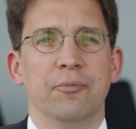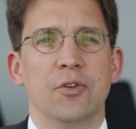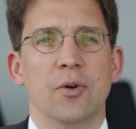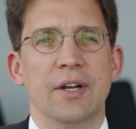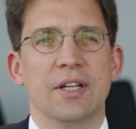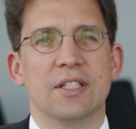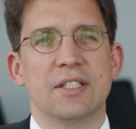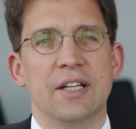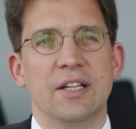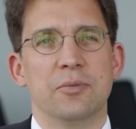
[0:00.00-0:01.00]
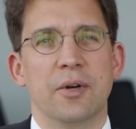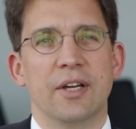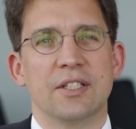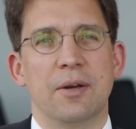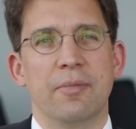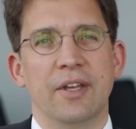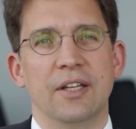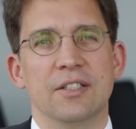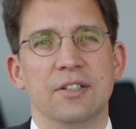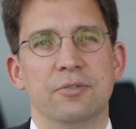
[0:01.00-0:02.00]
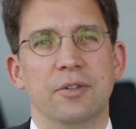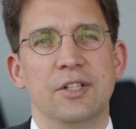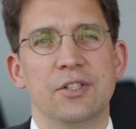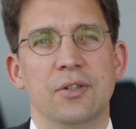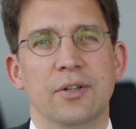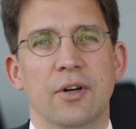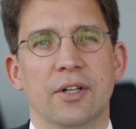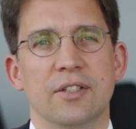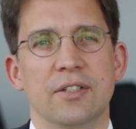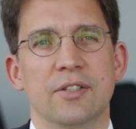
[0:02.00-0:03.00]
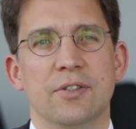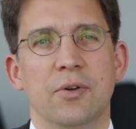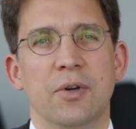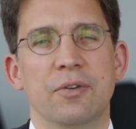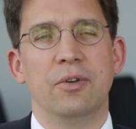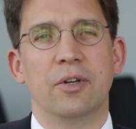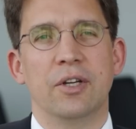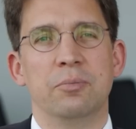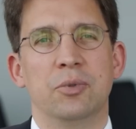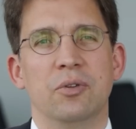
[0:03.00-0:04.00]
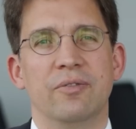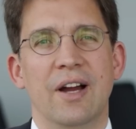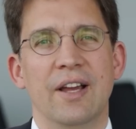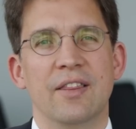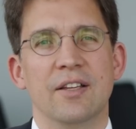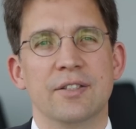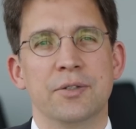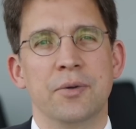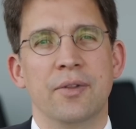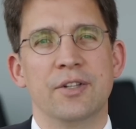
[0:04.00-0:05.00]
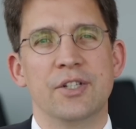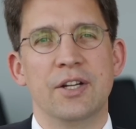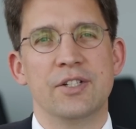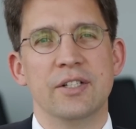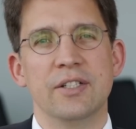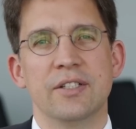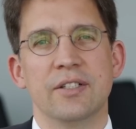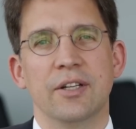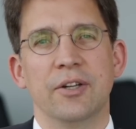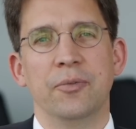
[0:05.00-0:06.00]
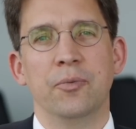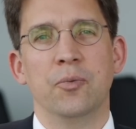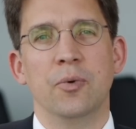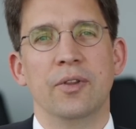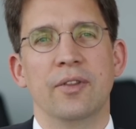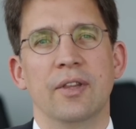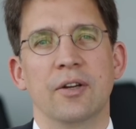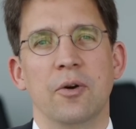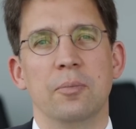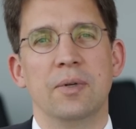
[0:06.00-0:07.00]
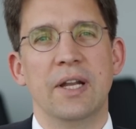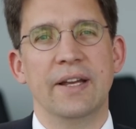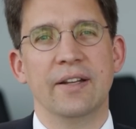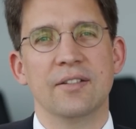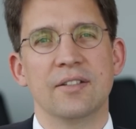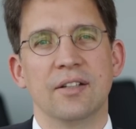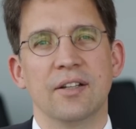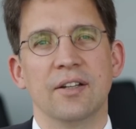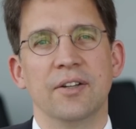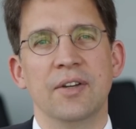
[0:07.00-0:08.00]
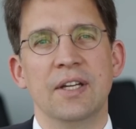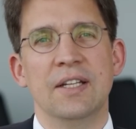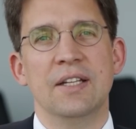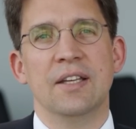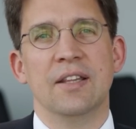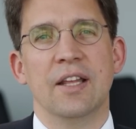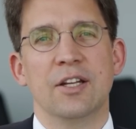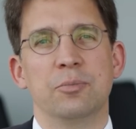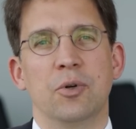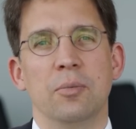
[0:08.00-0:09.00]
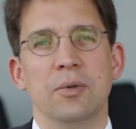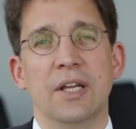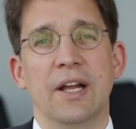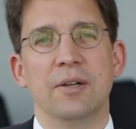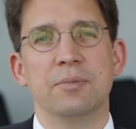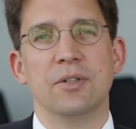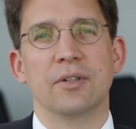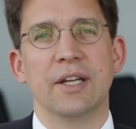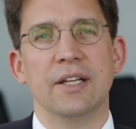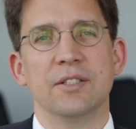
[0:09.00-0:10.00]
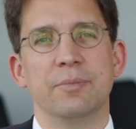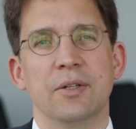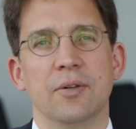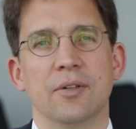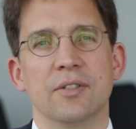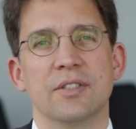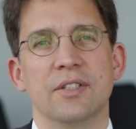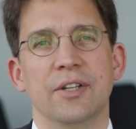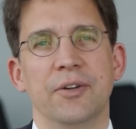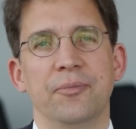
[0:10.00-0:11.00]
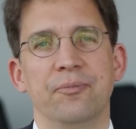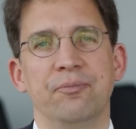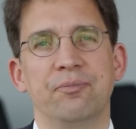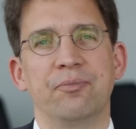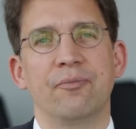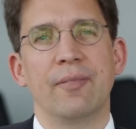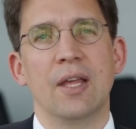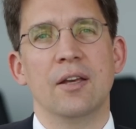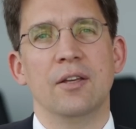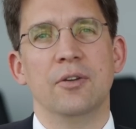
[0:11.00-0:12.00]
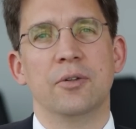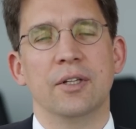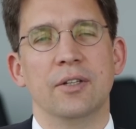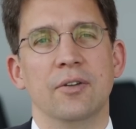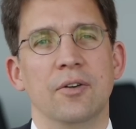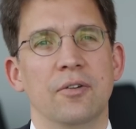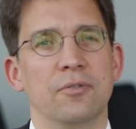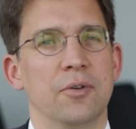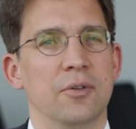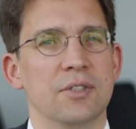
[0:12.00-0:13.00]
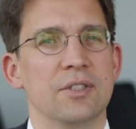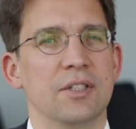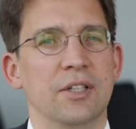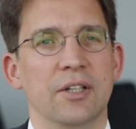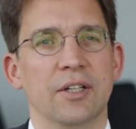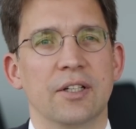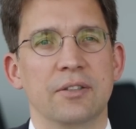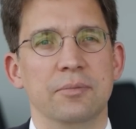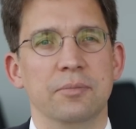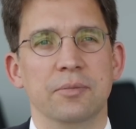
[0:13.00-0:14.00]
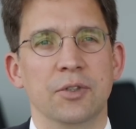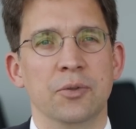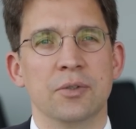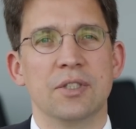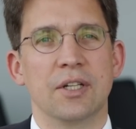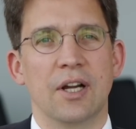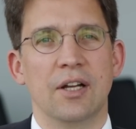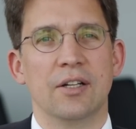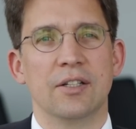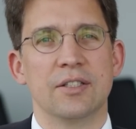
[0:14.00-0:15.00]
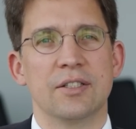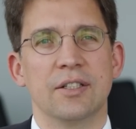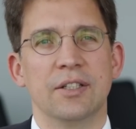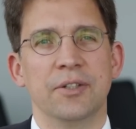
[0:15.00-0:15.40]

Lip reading: To understand whether something is infringed or not. So you can provide this to the judges with the complaint, that probably helps your case because you can of course use the colors